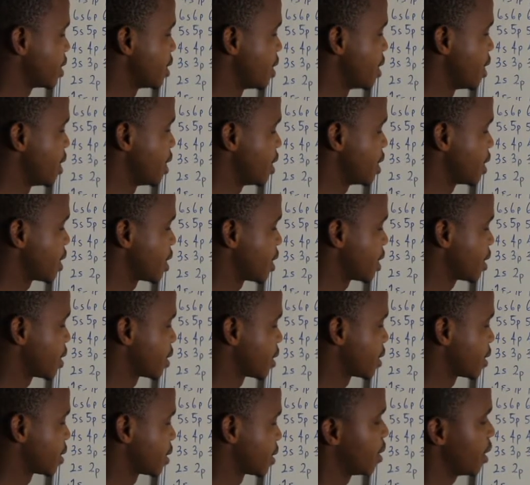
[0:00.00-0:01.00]
nature.
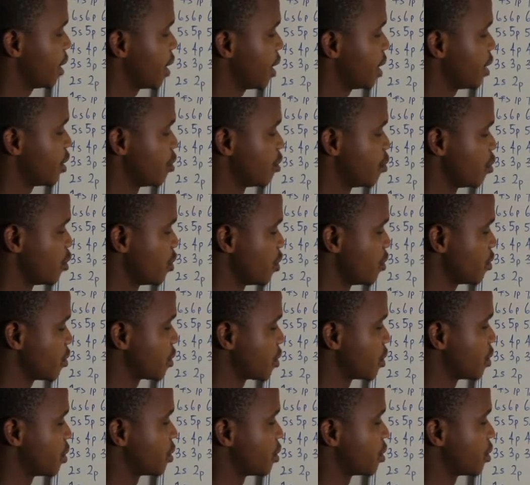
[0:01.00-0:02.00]
Then you move
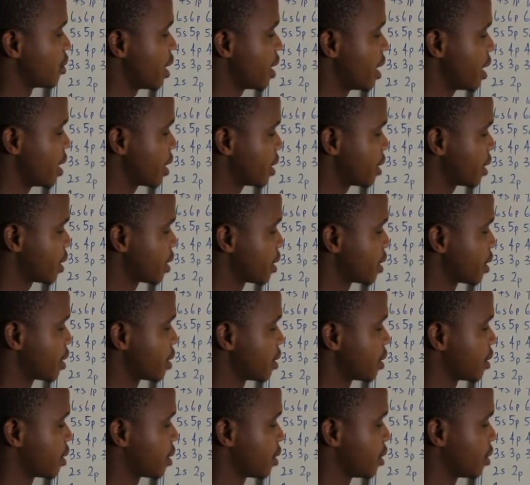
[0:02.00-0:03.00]
to 2s,
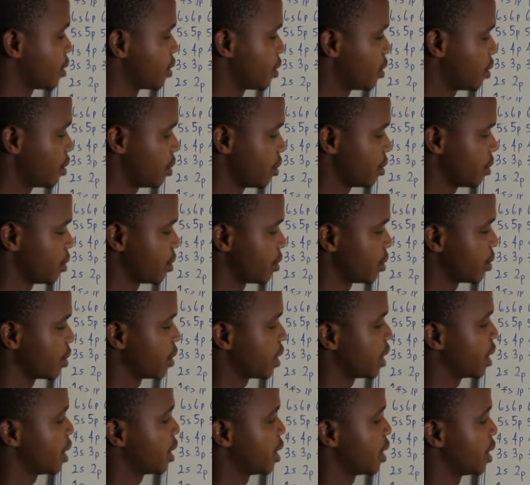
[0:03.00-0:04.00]
2,
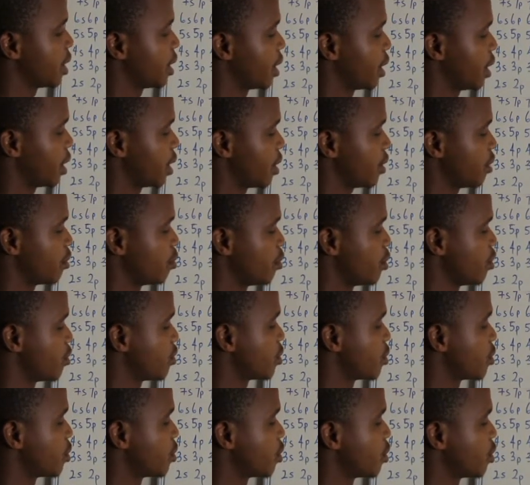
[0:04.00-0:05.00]
then you move
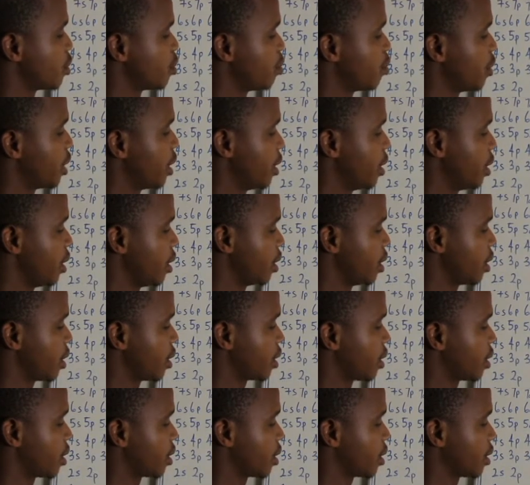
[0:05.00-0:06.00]
to 2p,
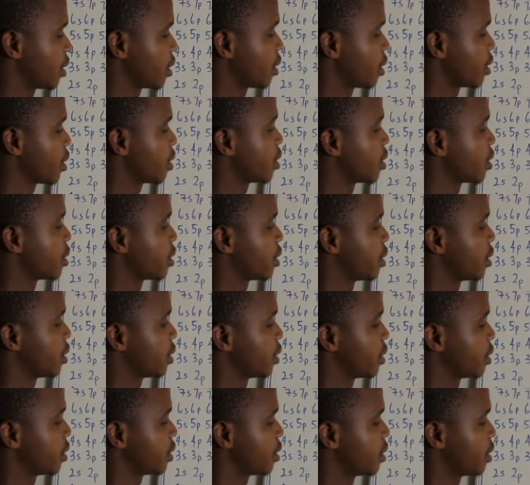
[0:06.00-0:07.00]

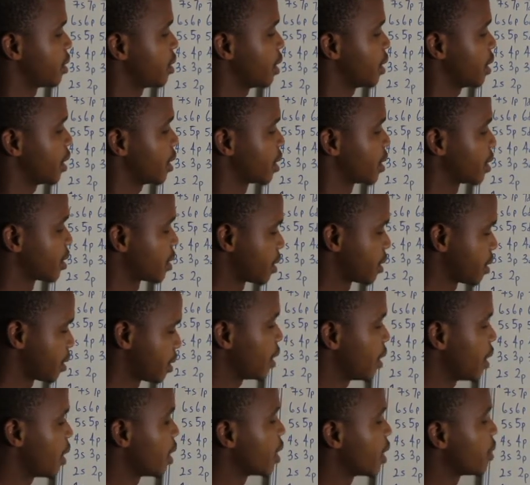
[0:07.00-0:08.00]
6.
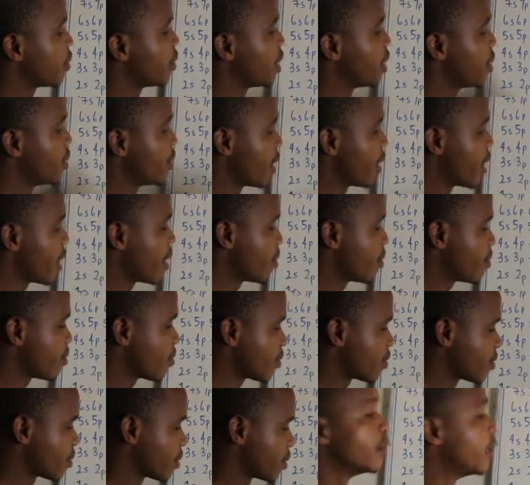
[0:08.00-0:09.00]
And then when you have
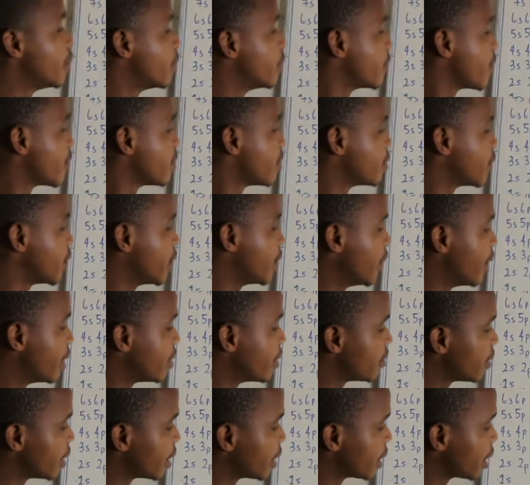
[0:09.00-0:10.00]

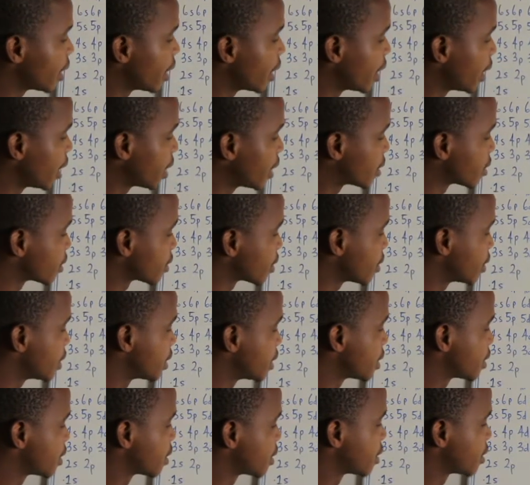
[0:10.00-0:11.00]
11
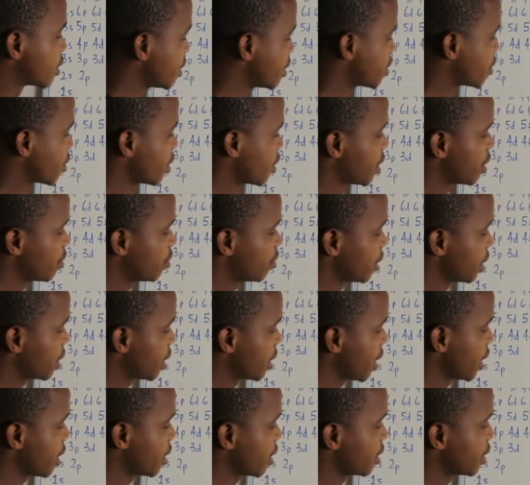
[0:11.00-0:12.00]
electrons, it's going to be
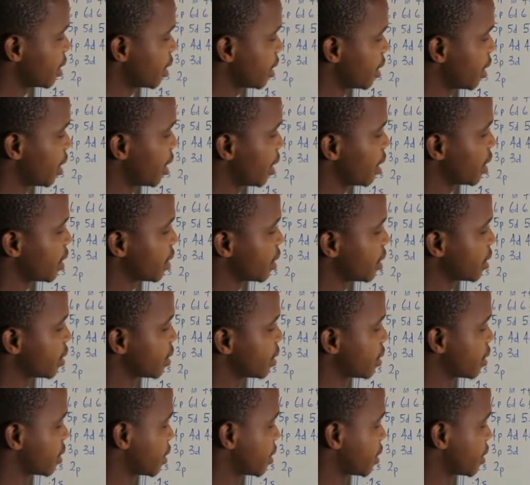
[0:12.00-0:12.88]
10, and then